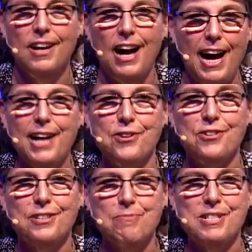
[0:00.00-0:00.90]

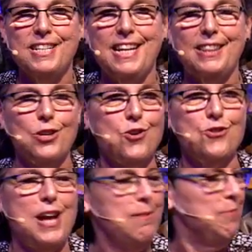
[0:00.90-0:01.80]
Honored to be sitting at the nerd
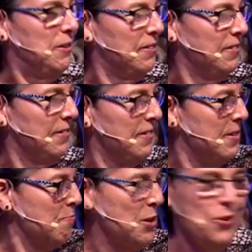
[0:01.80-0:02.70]
table.
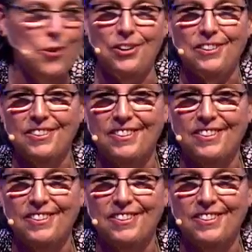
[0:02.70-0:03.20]
Pretty cool,